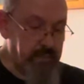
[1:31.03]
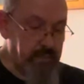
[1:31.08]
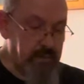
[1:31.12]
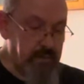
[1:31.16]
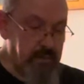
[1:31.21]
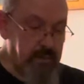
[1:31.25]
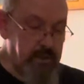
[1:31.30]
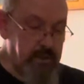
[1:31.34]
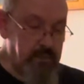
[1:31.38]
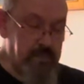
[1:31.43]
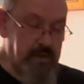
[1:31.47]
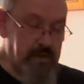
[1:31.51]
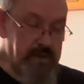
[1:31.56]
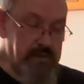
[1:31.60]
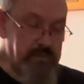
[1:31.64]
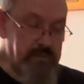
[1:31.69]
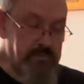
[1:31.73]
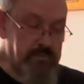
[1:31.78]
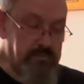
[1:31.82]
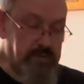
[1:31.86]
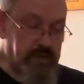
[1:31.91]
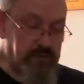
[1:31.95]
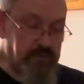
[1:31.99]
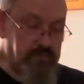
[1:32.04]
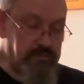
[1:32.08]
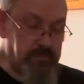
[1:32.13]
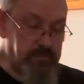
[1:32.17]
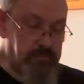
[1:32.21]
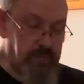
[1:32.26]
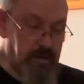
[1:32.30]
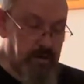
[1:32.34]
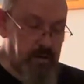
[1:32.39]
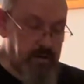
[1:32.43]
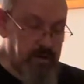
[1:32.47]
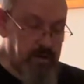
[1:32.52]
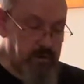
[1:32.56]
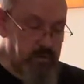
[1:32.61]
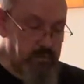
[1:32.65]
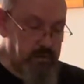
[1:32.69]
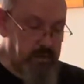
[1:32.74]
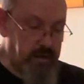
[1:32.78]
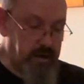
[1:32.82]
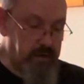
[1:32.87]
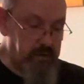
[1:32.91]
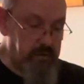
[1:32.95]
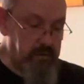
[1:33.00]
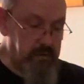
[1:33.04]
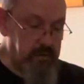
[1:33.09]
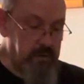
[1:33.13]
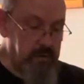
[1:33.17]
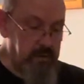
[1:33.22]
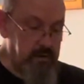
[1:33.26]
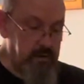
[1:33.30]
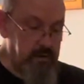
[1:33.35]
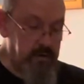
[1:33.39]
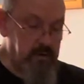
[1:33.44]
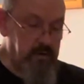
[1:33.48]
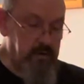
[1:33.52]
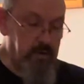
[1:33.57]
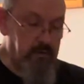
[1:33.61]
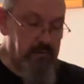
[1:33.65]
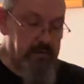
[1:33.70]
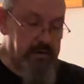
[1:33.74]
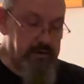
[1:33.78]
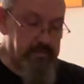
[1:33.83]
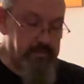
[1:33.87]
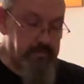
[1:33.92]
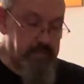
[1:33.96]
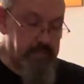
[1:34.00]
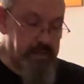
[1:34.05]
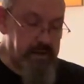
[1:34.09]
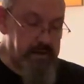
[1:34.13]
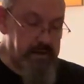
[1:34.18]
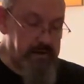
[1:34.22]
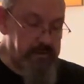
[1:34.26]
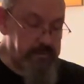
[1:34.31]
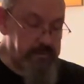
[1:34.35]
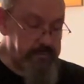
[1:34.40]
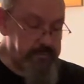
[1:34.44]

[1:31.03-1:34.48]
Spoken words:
He made himself some hot cocoa and got ready for bed.